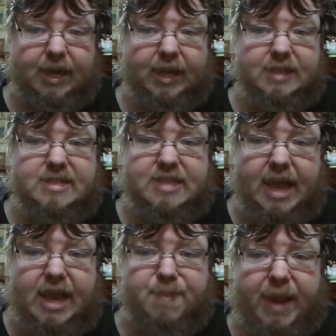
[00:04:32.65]
and
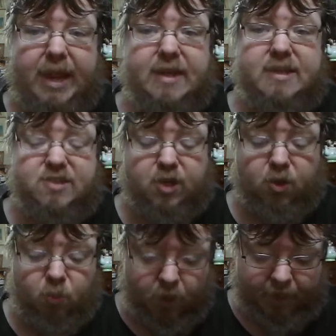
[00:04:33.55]
Sad Pandas
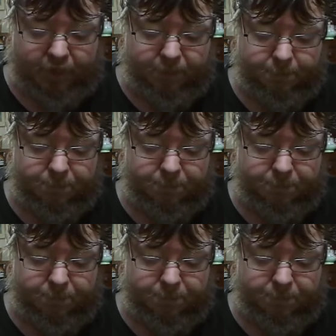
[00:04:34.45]
away.